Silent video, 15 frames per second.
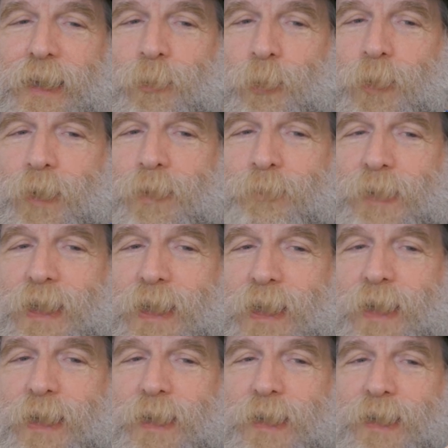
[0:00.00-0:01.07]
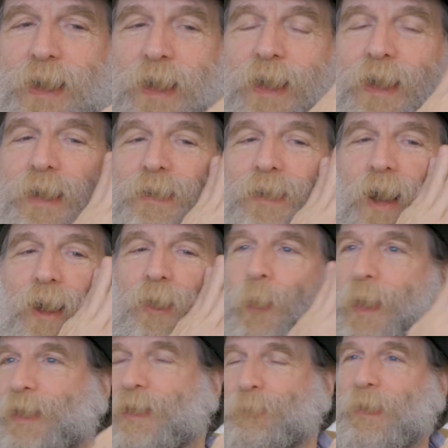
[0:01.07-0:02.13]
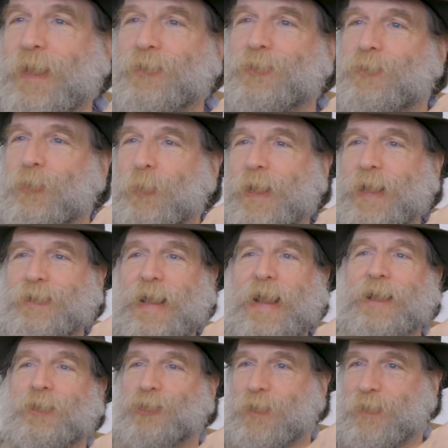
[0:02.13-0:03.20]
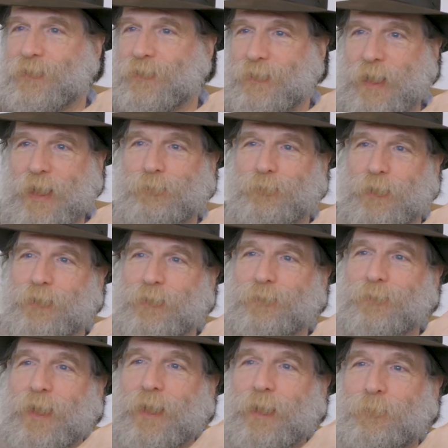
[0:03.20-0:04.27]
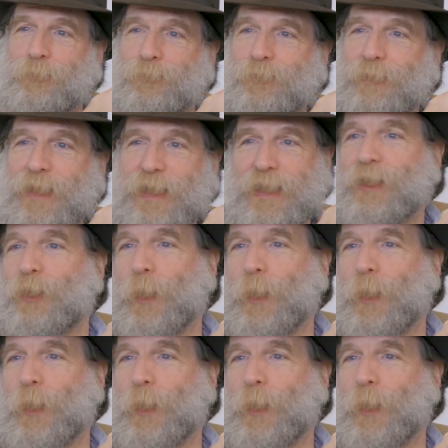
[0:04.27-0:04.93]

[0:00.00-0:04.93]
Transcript: that would be a, a, a Quaker-based direct action effort. Mm-hmm. Um, mm-hmm.